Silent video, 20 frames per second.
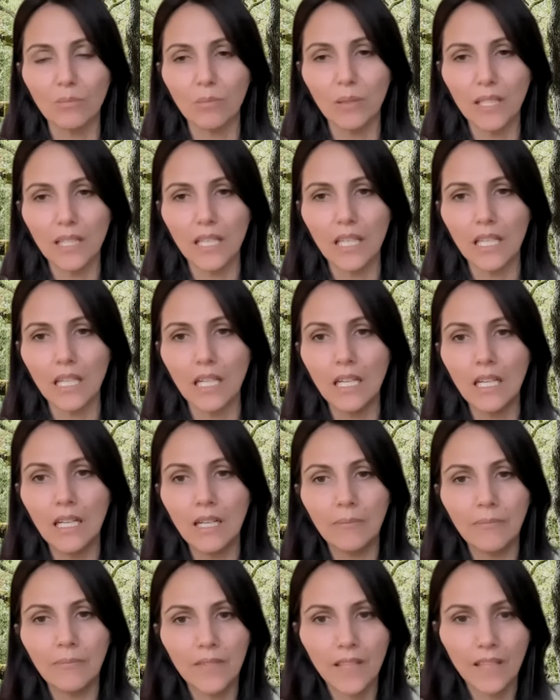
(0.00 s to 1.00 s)
to be
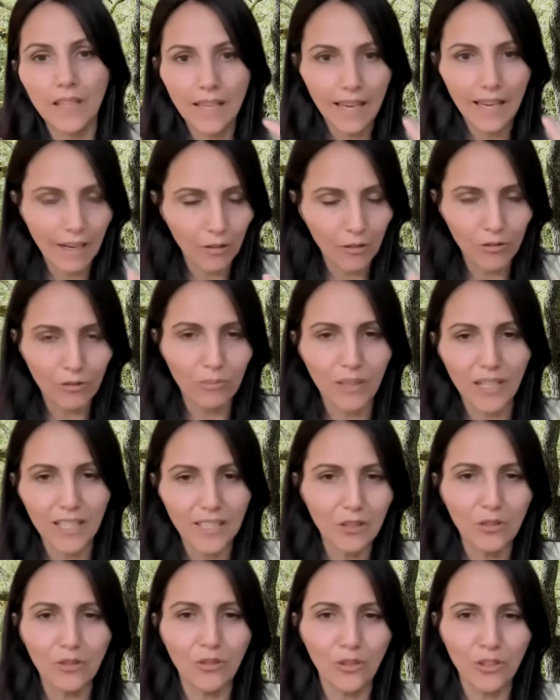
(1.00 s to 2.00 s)
held by
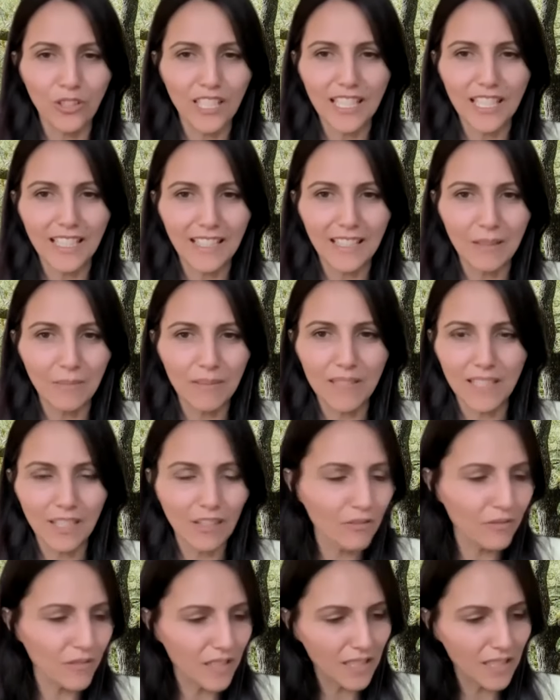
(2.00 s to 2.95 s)
Nuno Nina himself,